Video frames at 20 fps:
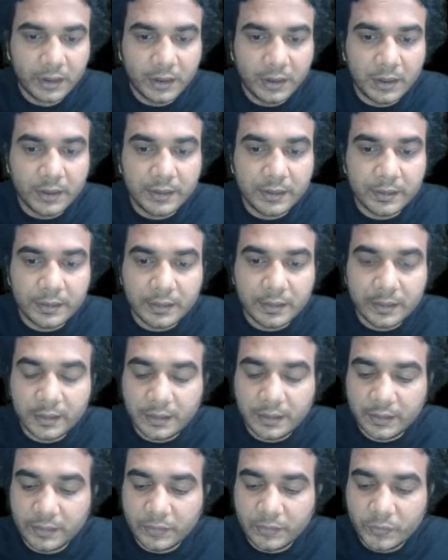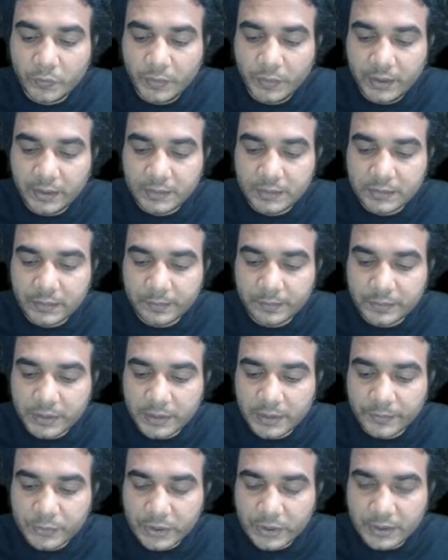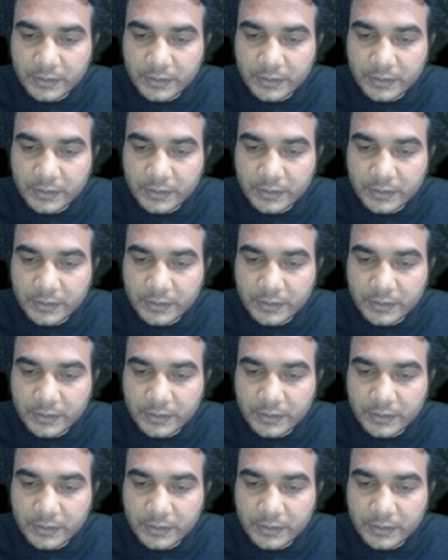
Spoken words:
And 2 years subscription